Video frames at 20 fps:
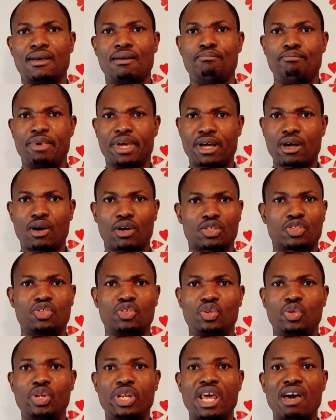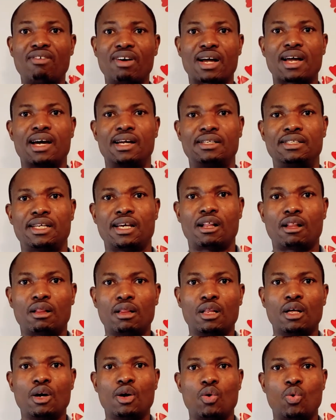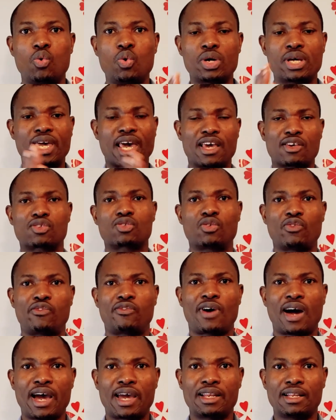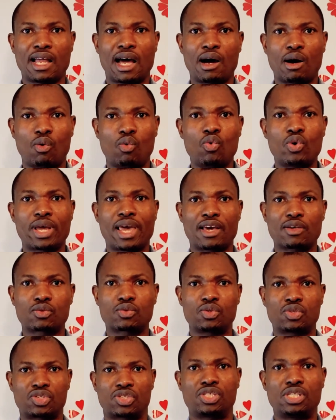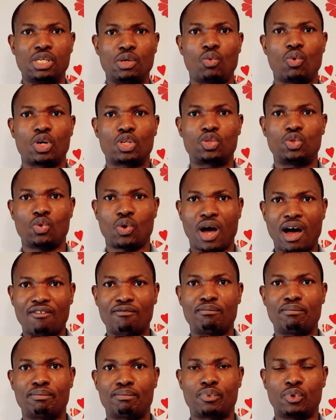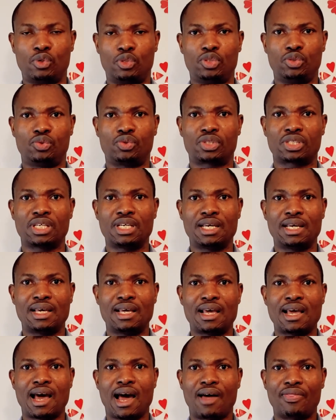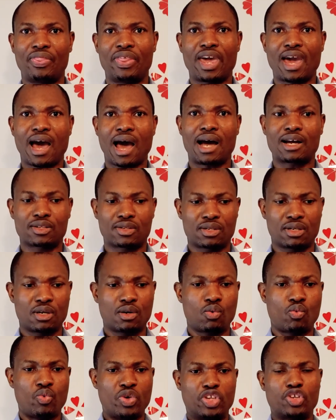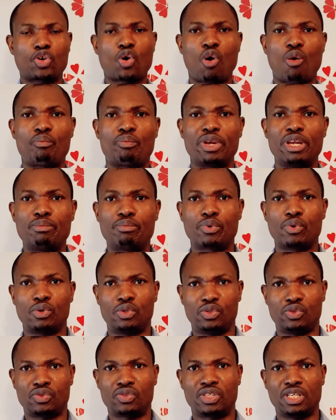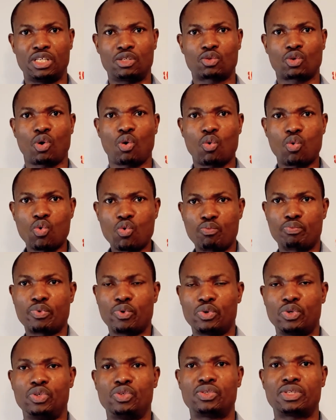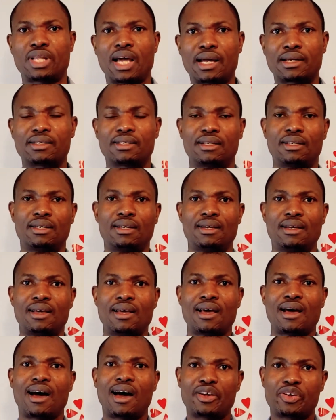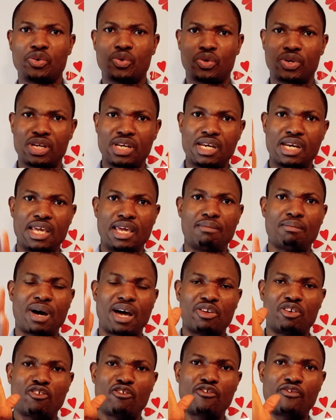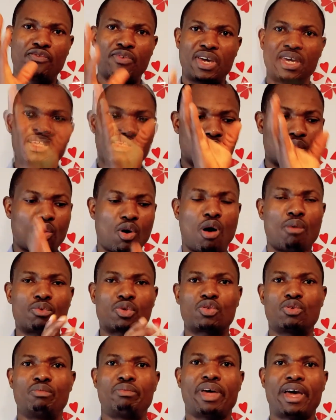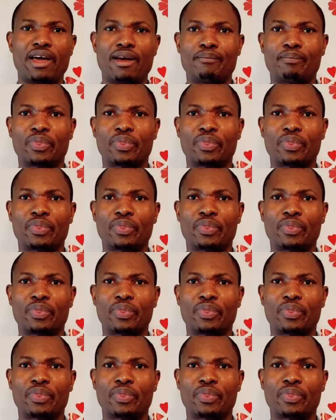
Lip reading: because you never can tell who gets to find out, who gets to see what you have produced. And they ask, which company produced this or who produced that? And your name and your face comes to bear.